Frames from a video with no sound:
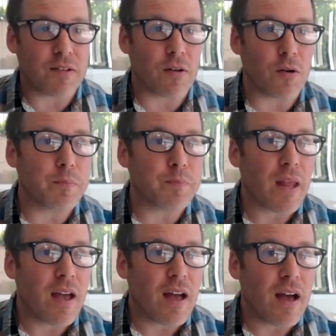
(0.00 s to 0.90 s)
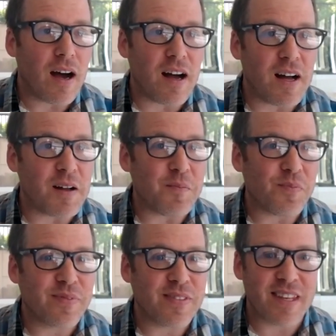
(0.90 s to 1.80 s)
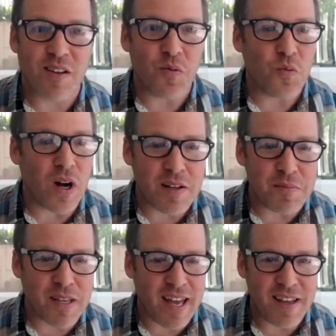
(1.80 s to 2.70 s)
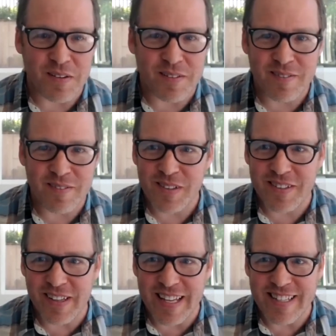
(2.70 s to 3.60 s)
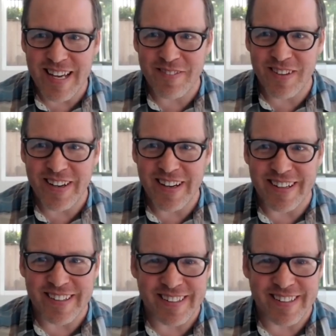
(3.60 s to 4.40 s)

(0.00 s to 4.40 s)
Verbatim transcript: So um, welcome, Ken. so glad to have you here.